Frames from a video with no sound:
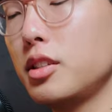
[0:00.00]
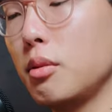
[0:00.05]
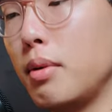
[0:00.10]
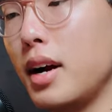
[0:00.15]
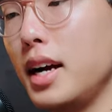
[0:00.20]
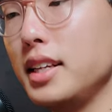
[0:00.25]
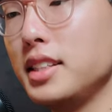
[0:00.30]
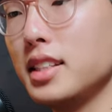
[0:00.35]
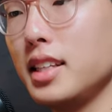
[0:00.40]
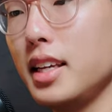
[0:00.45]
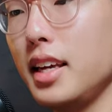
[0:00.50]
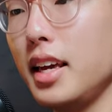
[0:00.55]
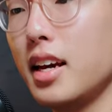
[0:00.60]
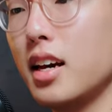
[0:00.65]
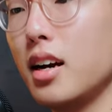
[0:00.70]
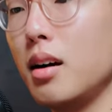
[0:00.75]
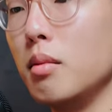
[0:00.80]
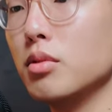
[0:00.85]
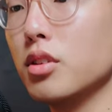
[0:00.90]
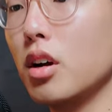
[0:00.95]
Surprisingly,
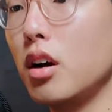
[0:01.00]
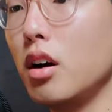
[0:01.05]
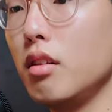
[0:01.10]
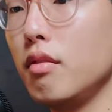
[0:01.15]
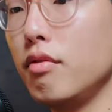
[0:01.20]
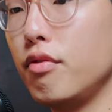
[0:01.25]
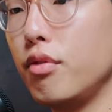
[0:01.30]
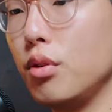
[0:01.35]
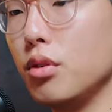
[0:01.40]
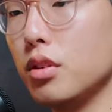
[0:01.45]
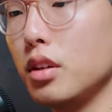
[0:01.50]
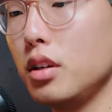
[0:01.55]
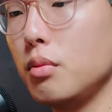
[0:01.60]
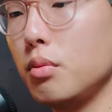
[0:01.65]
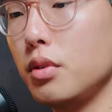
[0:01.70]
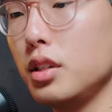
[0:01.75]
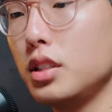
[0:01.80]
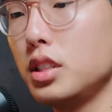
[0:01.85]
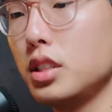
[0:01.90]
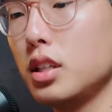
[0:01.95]
it comes
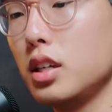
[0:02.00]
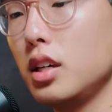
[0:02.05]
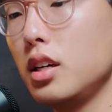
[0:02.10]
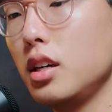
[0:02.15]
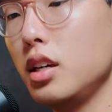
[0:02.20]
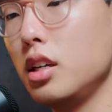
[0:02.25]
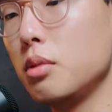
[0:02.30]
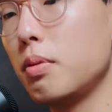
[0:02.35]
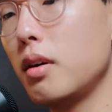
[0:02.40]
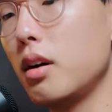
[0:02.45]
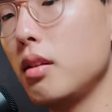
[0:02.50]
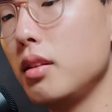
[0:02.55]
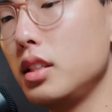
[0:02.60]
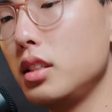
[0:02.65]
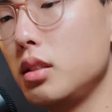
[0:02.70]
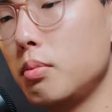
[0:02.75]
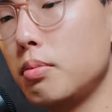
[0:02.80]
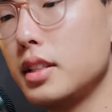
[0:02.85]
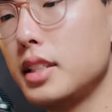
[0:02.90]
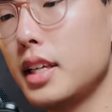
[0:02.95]
unfolded, which is probably
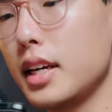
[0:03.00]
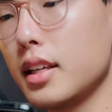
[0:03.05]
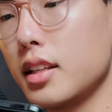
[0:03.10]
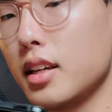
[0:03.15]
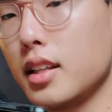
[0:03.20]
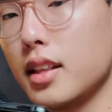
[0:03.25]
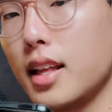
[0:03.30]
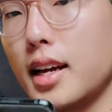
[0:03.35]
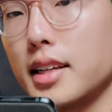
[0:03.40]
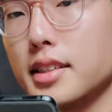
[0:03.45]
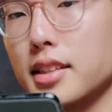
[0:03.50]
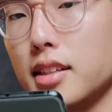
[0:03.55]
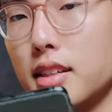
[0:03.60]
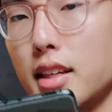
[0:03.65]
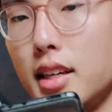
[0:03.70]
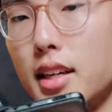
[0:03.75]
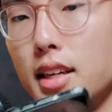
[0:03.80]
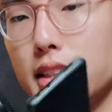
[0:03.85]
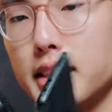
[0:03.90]
to protect the glass on the